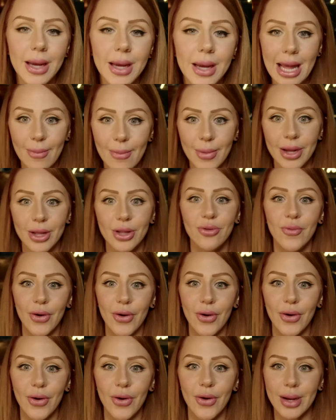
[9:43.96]
me an image
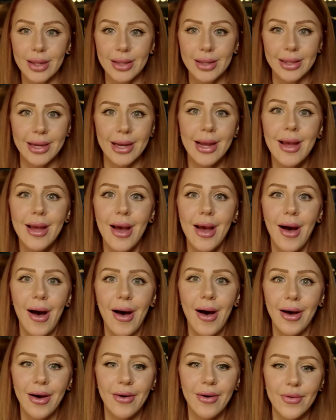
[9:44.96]
very quickly
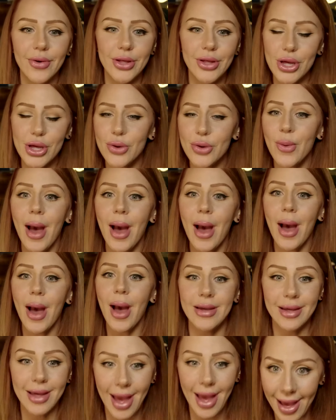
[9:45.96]
of you
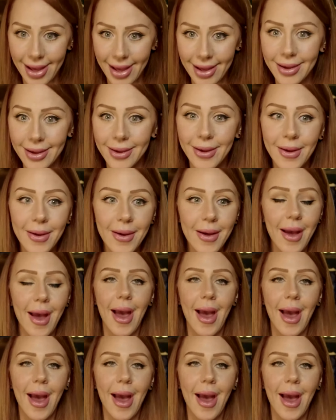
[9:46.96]
having cake